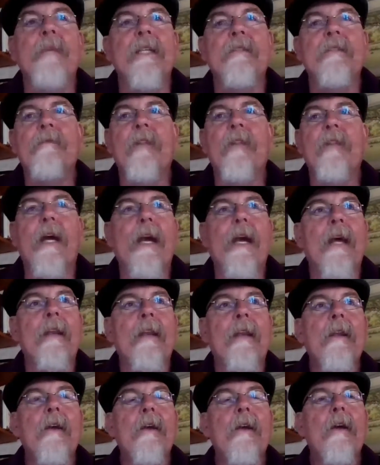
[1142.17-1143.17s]
piece of
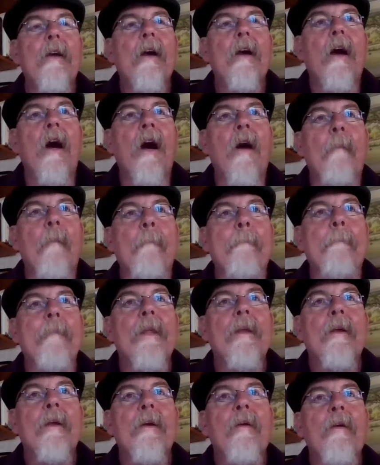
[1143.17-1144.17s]
land.
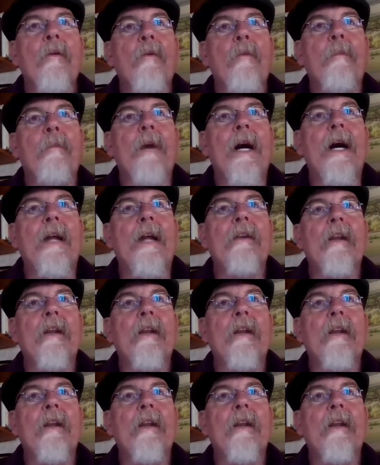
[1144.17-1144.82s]
But,